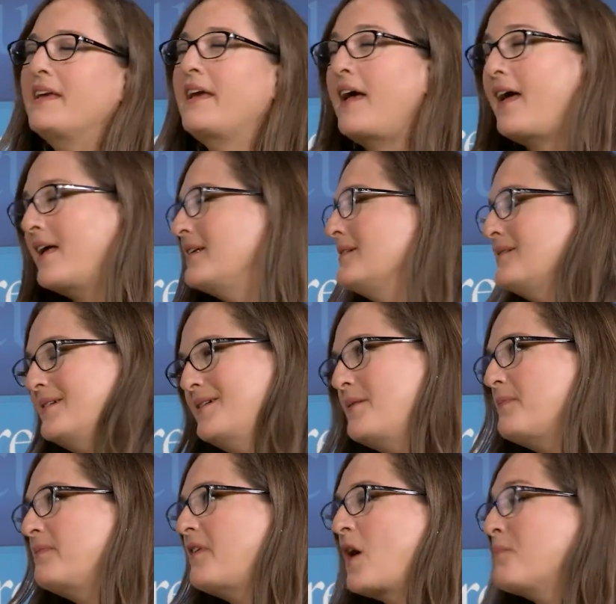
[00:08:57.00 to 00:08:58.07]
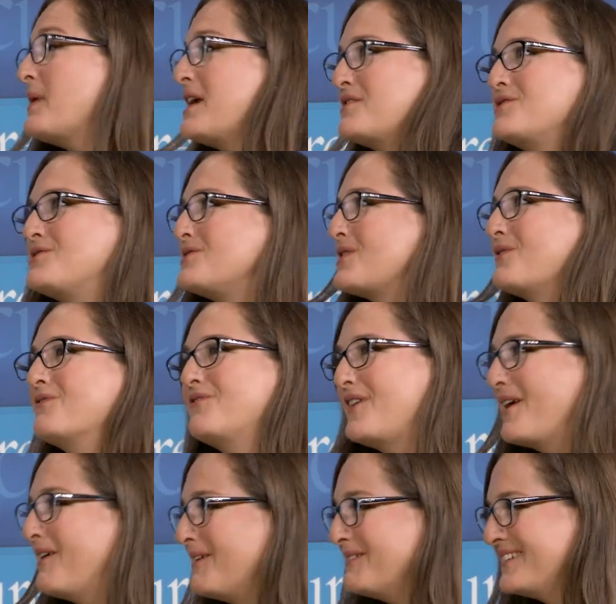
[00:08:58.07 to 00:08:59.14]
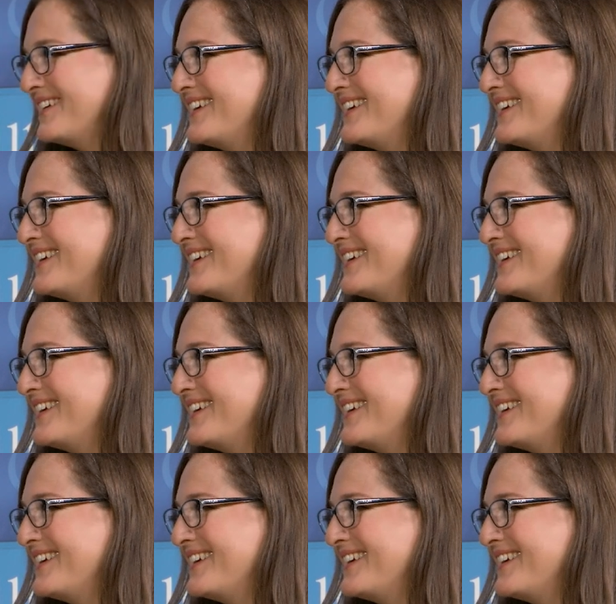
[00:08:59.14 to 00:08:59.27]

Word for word: again, our patients don't fail.